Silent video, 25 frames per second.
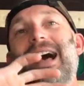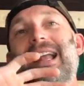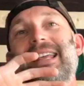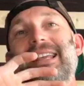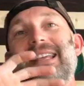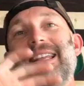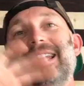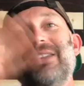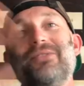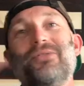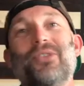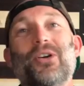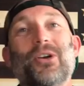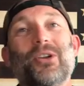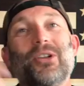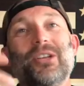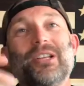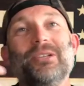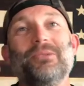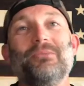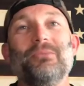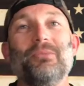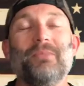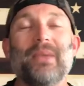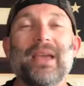it
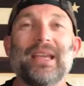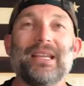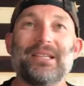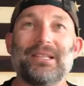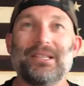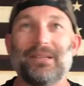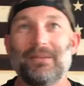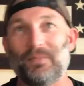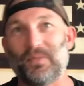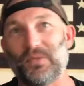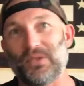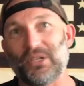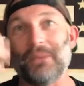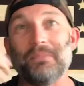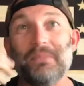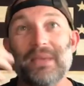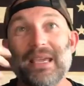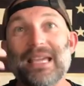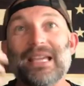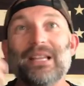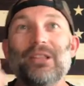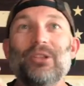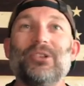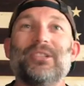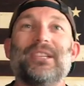inverted. To
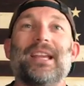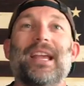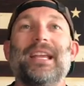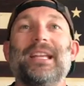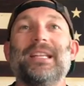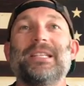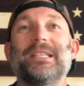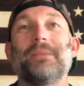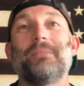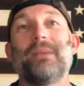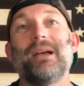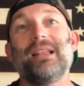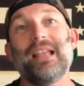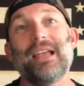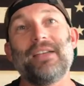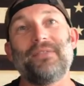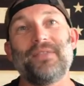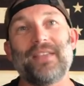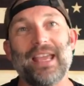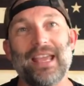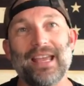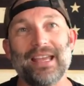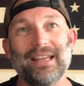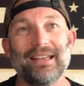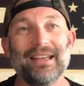me, it looks like it's in my left
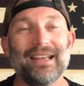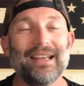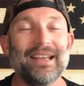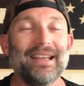hand.